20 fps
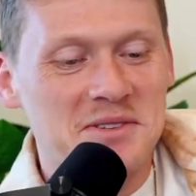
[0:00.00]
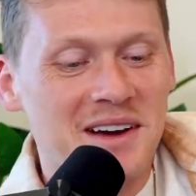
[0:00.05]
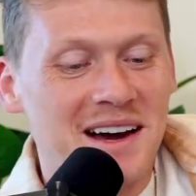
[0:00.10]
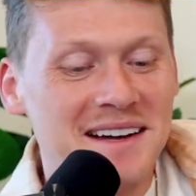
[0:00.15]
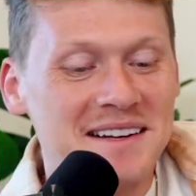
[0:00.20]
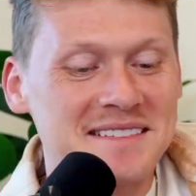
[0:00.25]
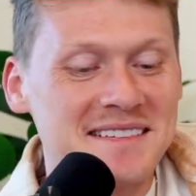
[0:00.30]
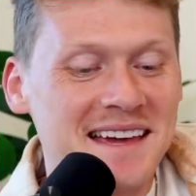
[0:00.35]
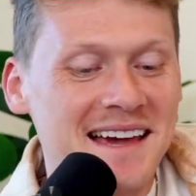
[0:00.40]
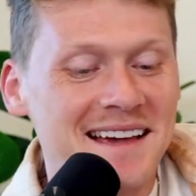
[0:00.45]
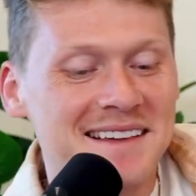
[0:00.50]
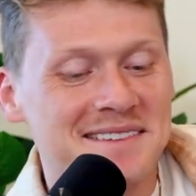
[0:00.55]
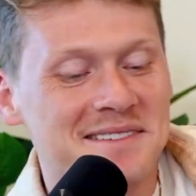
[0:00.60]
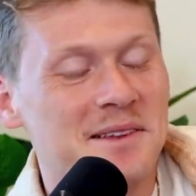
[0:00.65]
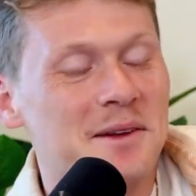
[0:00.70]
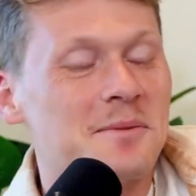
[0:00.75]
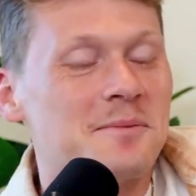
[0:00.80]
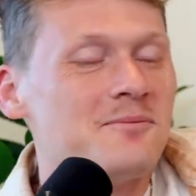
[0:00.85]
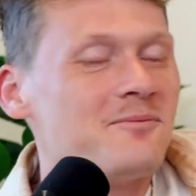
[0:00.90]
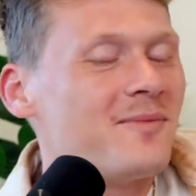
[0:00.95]
Udonis
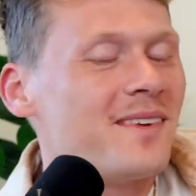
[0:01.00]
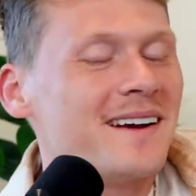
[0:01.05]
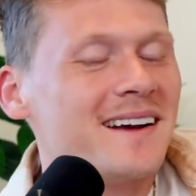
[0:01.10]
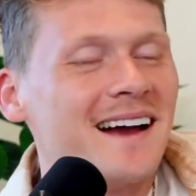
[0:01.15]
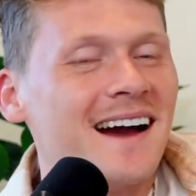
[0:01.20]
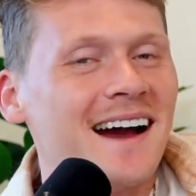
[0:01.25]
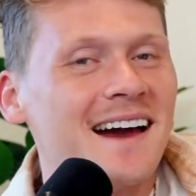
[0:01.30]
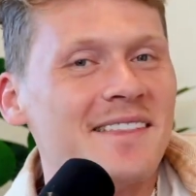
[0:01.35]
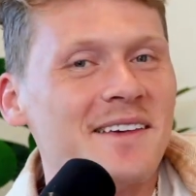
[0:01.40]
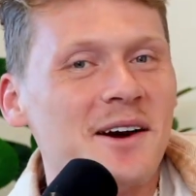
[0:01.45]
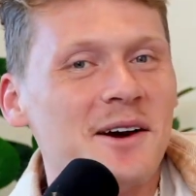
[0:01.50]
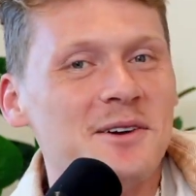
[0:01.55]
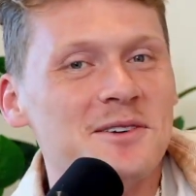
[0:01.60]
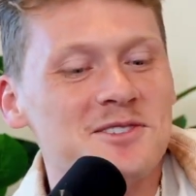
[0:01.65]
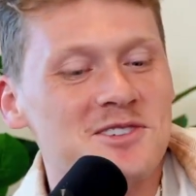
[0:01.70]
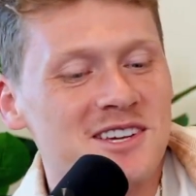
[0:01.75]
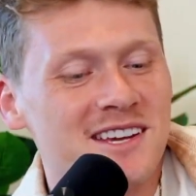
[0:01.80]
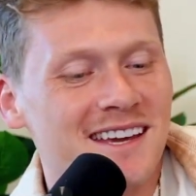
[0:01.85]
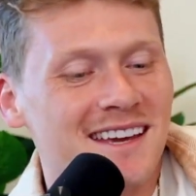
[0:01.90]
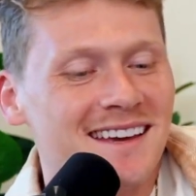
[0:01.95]
Haslem, my guy, the
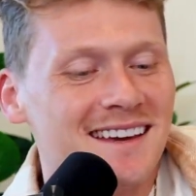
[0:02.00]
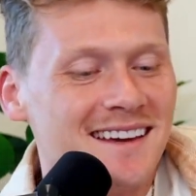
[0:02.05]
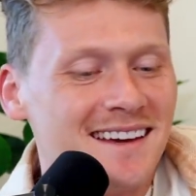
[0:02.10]
OG.